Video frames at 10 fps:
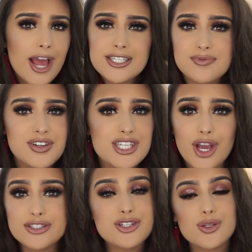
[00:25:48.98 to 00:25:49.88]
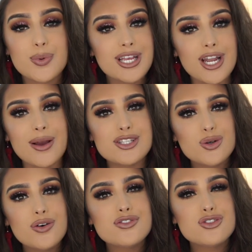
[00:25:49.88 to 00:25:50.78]
random videos during the week now. I
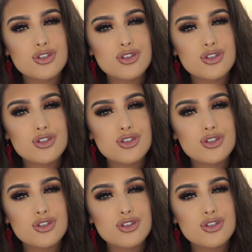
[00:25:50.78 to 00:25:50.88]
sort of